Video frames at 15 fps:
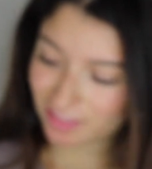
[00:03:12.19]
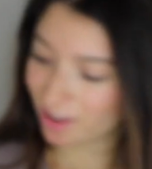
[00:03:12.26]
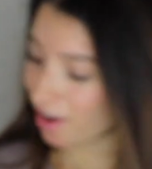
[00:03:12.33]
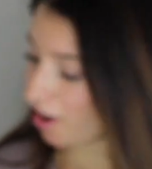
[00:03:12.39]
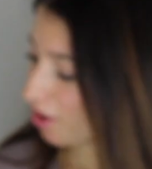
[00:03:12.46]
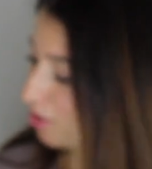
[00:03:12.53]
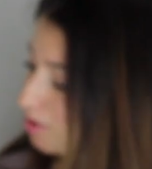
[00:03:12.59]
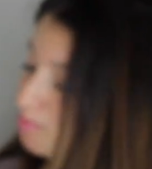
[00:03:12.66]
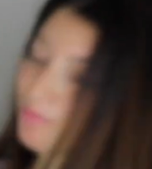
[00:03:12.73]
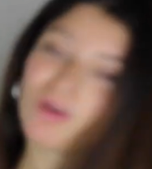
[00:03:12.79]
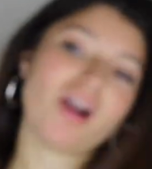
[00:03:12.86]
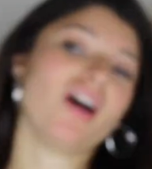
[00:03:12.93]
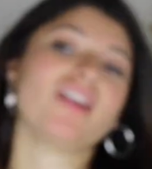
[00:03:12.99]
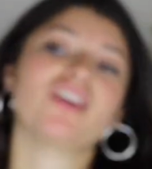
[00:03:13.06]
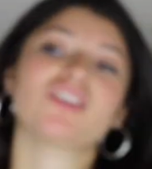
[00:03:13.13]
the other
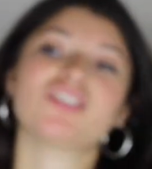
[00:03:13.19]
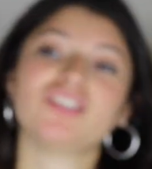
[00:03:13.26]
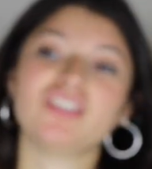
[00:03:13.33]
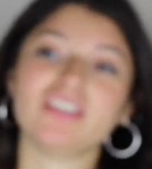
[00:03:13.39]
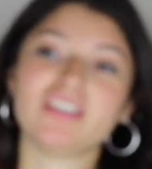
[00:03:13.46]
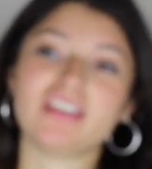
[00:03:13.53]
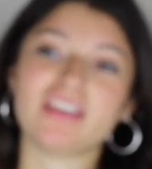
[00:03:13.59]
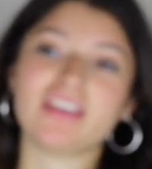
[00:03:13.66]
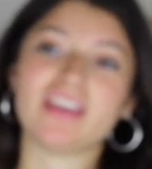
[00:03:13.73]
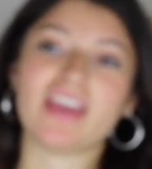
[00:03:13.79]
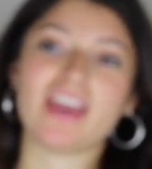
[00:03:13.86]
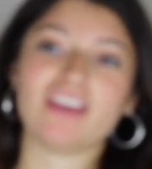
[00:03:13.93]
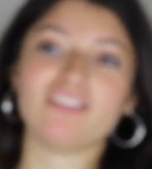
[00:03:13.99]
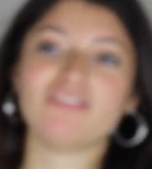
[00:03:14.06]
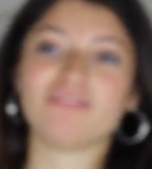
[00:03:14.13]
product she
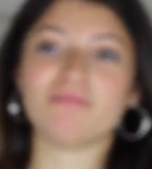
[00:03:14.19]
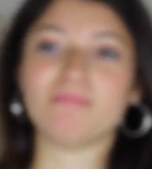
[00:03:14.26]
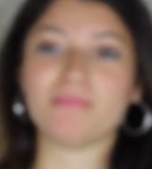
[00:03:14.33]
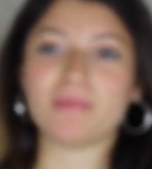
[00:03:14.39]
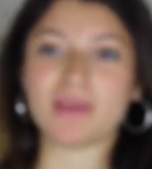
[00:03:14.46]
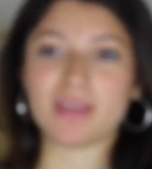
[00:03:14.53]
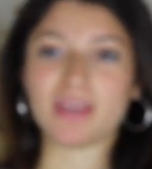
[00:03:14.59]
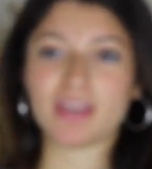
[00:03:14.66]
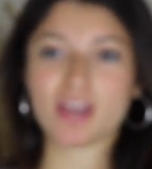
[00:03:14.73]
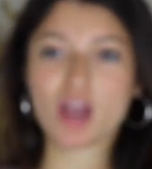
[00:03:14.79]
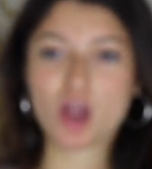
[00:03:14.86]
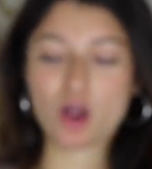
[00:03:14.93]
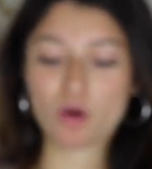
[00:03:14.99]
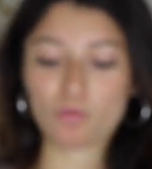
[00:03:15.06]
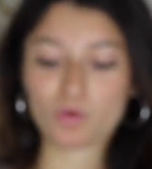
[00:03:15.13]
gave me
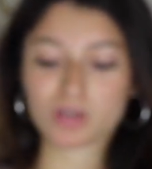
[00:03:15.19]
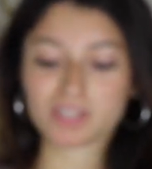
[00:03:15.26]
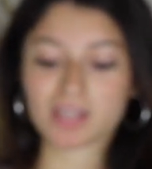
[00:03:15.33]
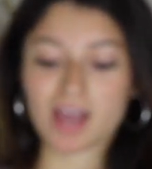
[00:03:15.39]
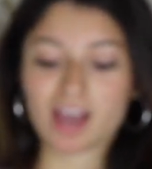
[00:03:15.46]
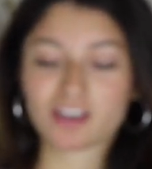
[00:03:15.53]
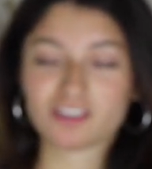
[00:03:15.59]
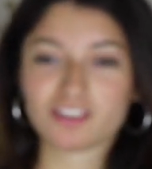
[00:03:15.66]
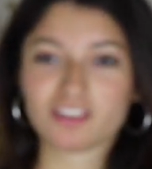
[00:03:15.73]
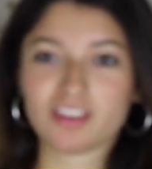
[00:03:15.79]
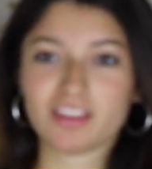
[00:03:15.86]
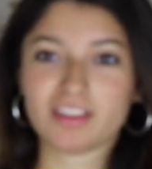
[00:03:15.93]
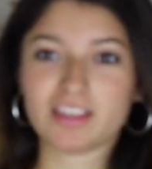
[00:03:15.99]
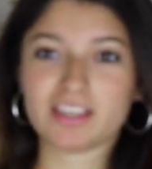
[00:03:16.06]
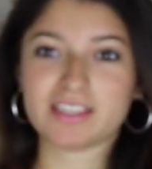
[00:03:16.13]
was
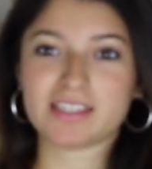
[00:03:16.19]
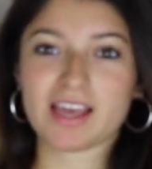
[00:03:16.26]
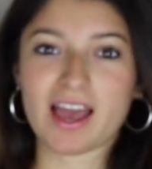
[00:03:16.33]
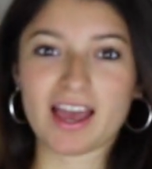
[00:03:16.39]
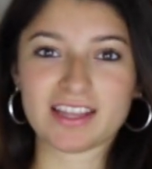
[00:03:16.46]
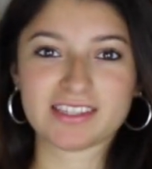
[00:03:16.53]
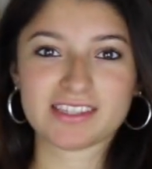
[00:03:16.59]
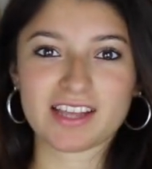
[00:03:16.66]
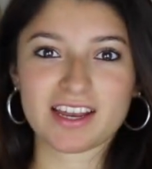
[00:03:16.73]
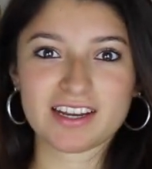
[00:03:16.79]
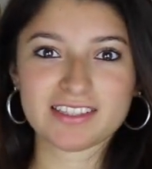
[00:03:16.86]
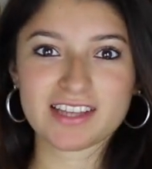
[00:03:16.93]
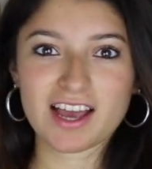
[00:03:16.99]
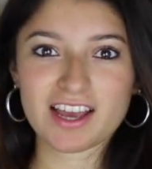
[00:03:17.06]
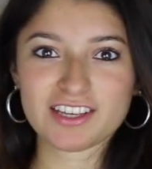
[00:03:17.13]
actually this hand
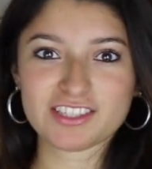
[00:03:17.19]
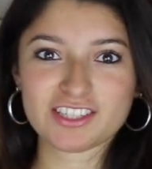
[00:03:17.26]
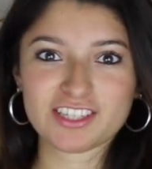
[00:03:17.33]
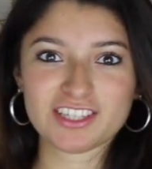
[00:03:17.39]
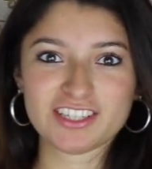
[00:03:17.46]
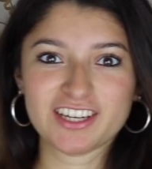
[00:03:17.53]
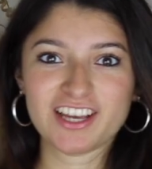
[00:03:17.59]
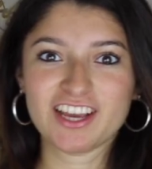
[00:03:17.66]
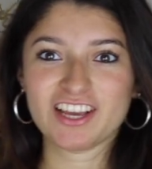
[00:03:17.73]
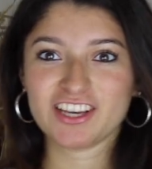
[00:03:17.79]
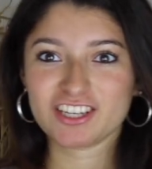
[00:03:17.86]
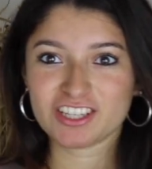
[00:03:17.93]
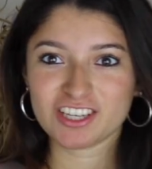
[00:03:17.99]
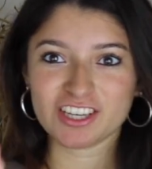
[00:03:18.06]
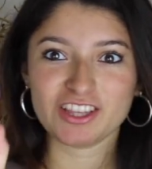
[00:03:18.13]
sanitizer.
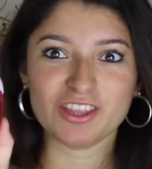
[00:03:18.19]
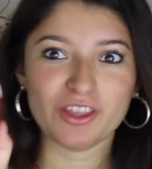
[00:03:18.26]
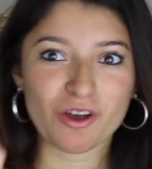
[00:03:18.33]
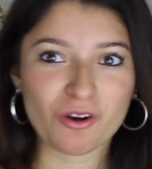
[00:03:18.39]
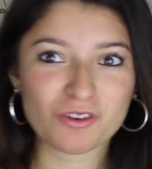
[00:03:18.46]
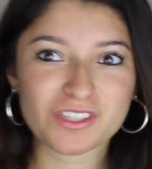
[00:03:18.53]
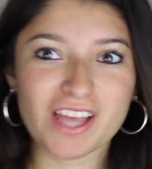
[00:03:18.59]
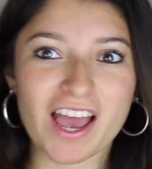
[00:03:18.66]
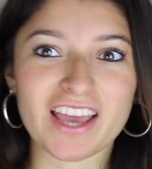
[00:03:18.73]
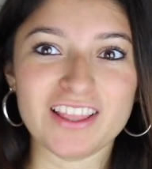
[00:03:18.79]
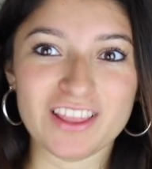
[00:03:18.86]
She knows I